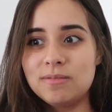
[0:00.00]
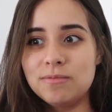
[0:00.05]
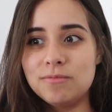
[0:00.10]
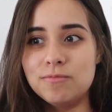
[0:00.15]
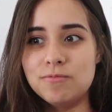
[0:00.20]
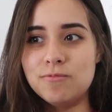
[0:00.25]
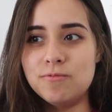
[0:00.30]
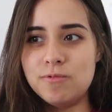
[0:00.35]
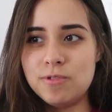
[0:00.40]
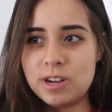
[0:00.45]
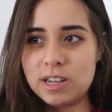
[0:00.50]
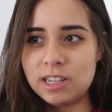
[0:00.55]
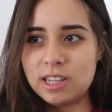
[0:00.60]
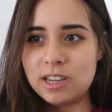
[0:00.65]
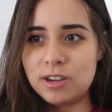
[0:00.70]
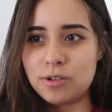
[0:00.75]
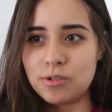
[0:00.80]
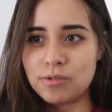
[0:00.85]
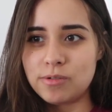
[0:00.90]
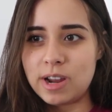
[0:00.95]

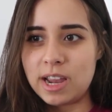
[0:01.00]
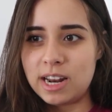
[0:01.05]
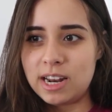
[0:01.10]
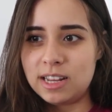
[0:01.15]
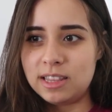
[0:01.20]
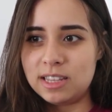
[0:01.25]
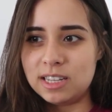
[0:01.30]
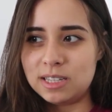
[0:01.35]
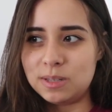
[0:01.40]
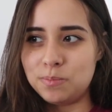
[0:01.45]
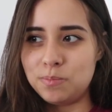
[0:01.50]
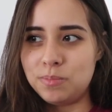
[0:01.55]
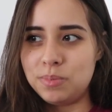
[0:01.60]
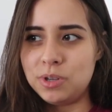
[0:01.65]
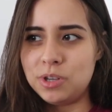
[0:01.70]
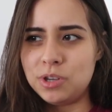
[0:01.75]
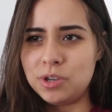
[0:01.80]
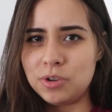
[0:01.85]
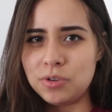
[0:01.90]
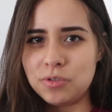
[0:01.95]
really created this
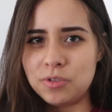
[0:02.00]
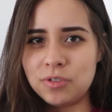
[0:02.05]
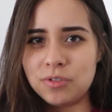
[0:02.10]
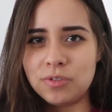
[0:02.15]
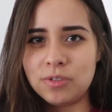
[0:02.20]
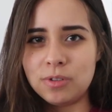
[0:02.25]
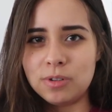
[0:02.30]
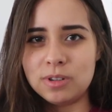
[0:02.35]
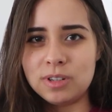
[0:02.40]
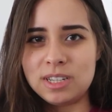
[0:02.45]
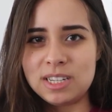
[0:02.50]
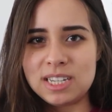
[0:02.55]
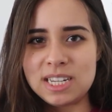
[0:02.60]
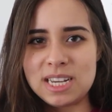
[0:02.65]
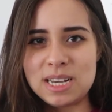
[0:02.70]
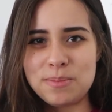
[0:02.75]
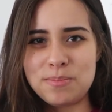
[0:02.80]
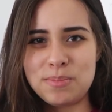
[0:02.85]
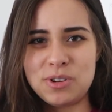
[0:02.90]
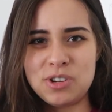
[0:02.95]
beautiful,
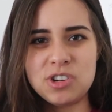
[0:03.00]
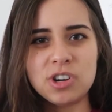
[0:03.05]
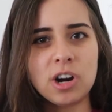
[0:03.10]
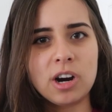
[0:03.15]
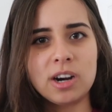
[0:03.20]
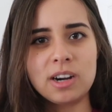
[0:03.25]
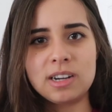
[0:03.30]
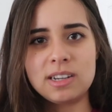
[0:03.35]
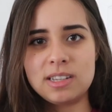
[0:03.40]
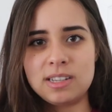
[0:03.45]
deep, dark